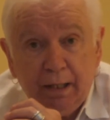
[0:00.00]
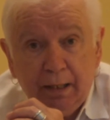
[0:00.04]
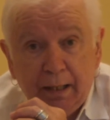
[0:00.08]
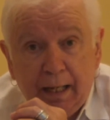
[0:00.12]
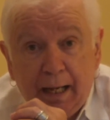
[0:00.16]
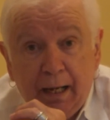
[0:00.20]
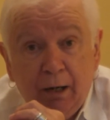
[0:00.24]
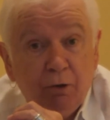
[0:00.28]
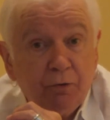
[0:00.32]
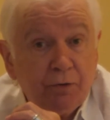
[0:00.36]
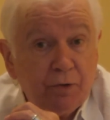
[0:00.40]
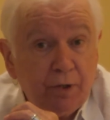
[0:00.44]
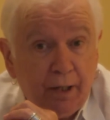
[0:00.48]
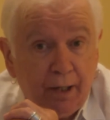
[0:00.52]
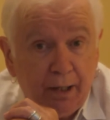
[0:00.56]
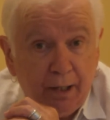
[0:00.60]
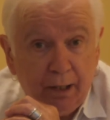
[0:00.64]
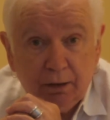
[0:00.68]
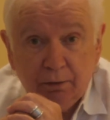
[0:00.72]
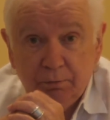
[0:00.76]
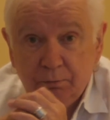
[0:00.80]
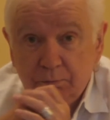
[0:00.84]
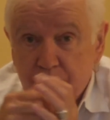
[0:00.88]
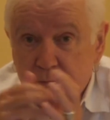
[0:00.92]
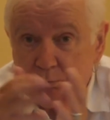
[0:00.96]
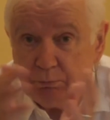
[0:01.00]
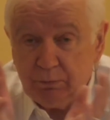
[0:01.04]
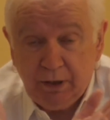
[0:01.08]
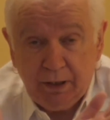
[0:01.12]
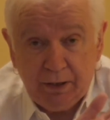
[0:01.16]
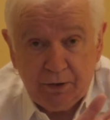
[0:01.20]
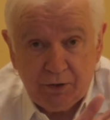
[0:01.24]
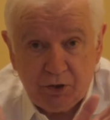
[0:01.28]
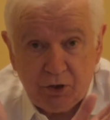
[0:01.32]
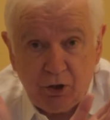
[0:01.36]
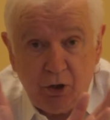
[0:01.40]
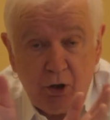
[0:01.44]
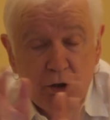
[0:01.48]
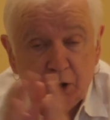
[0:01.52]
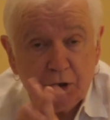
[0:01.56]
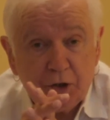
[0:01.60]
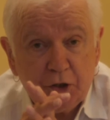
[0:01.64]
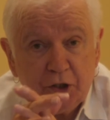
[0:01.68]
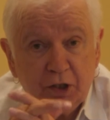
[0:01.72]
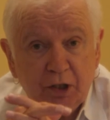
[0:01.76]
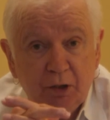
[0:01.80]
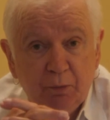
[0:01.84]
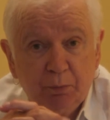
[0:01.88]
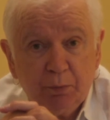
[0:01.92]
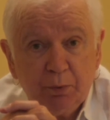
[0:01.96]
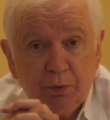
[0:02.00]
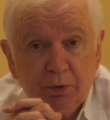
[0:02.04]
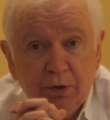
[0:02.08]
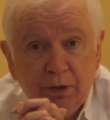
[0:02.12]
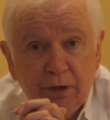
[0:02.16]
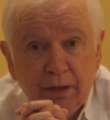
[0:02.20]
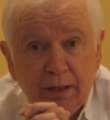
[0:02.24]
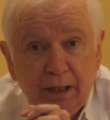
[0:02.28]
out there in scholarship